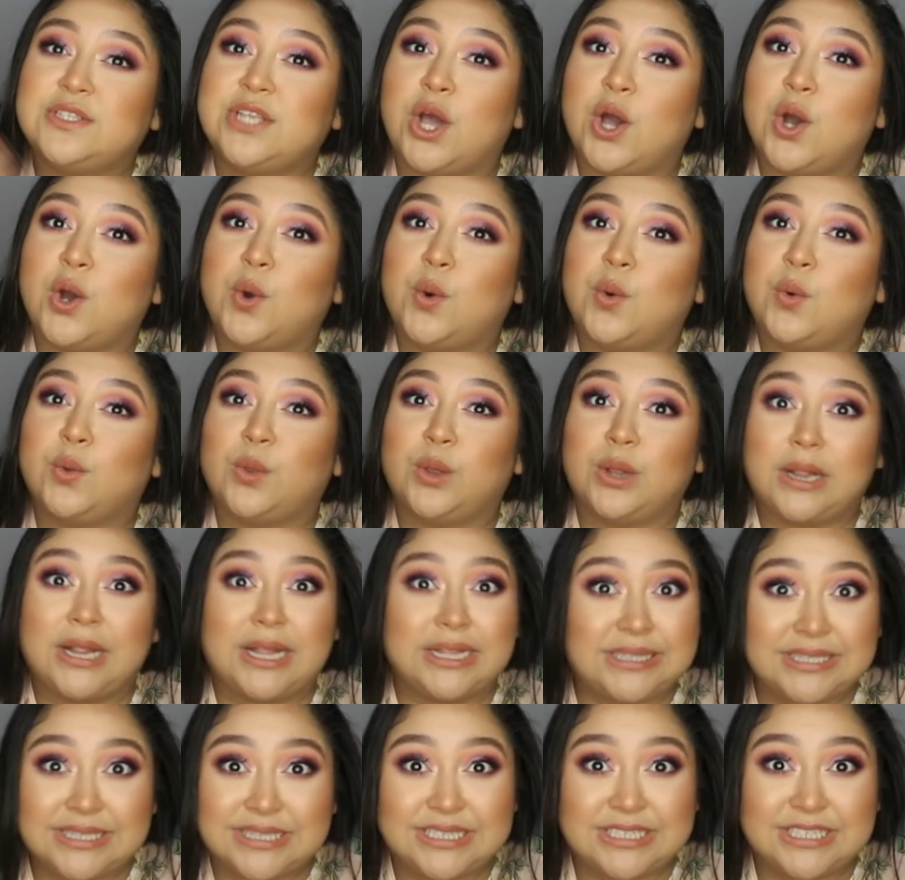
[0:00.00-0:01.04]
So
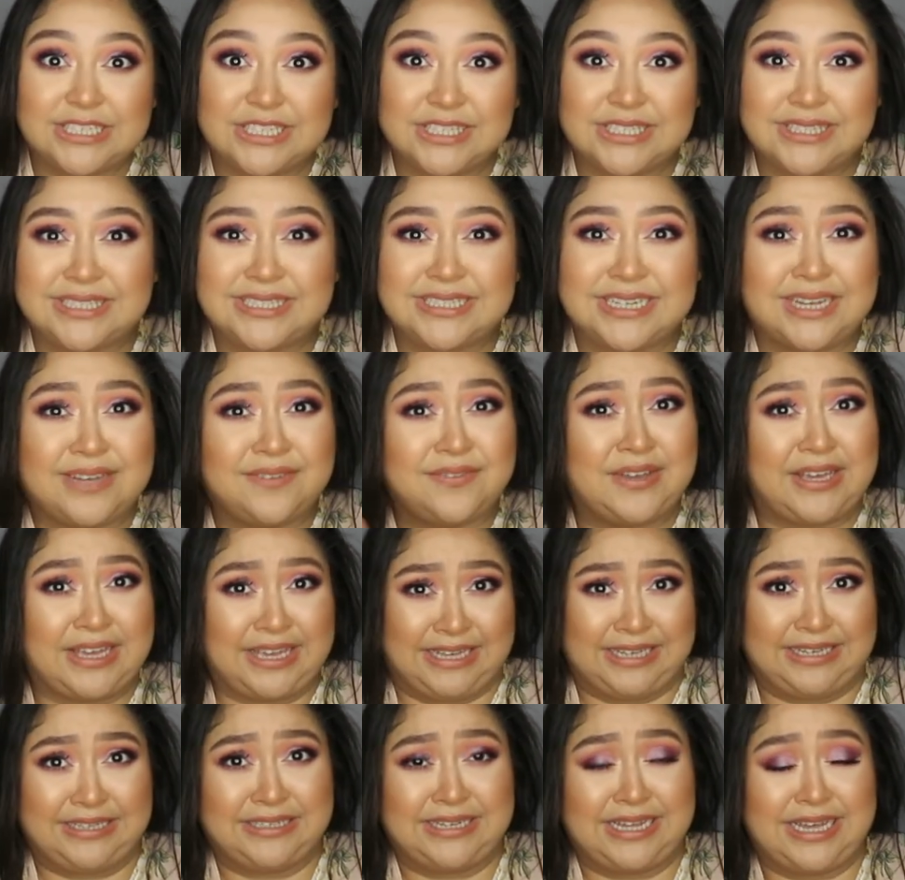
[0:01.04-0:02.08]
let's just dive
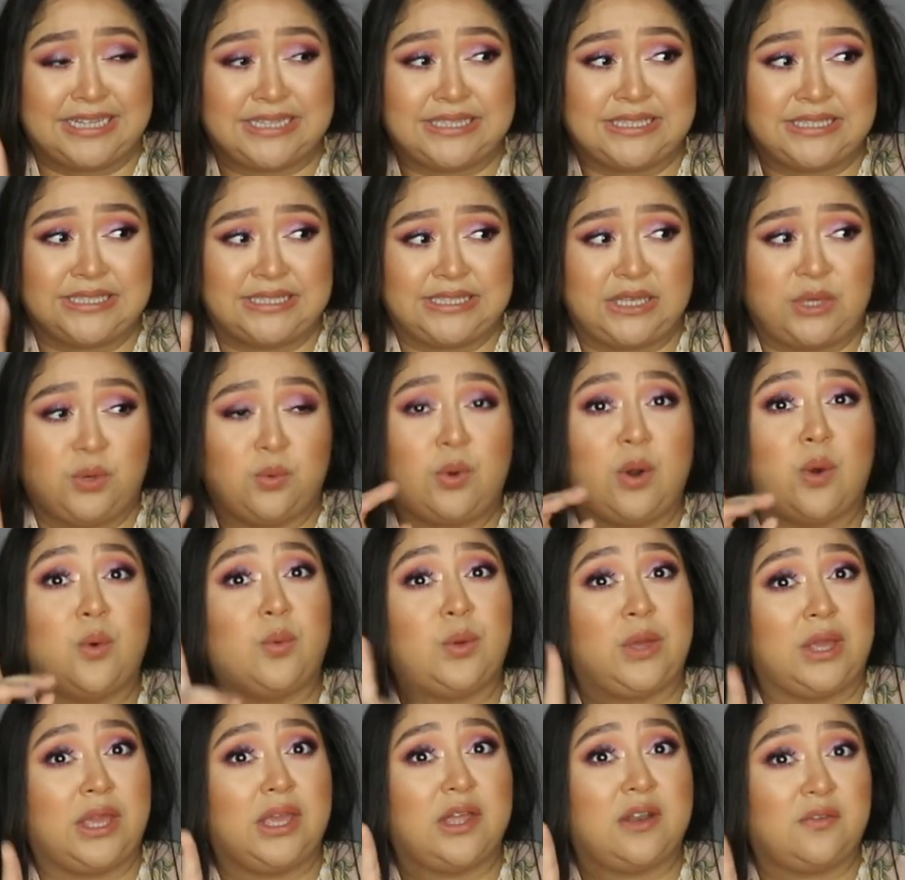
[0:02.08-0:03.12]
in and see what
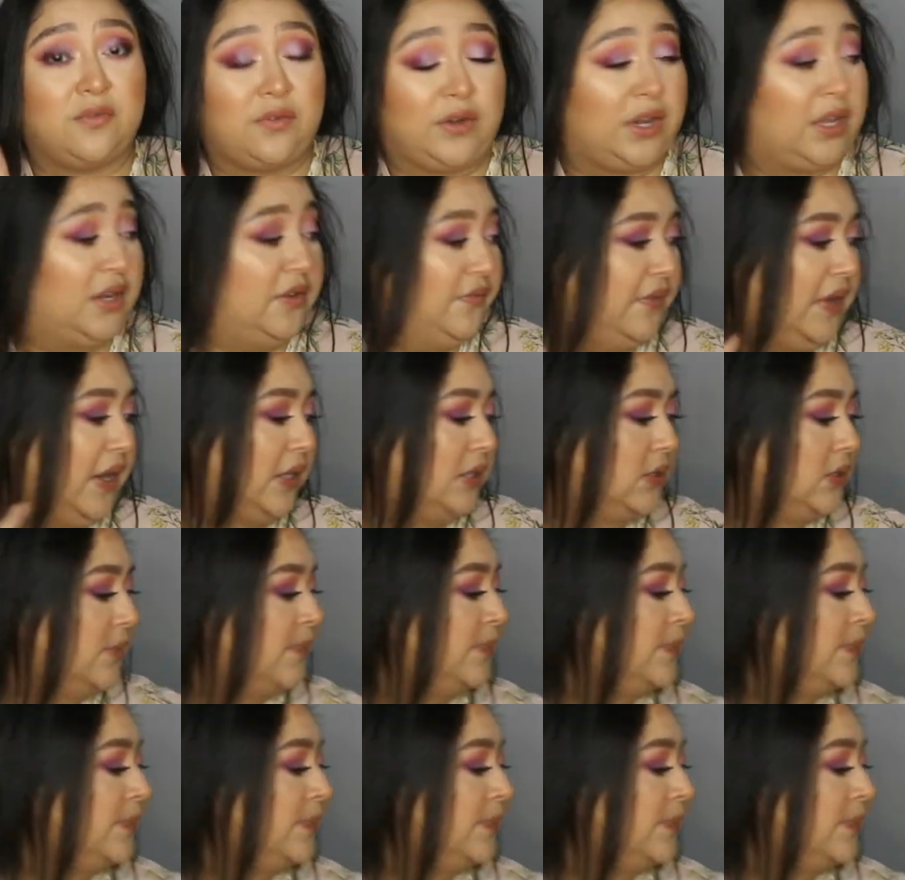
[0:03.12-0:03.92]
we can freaking find.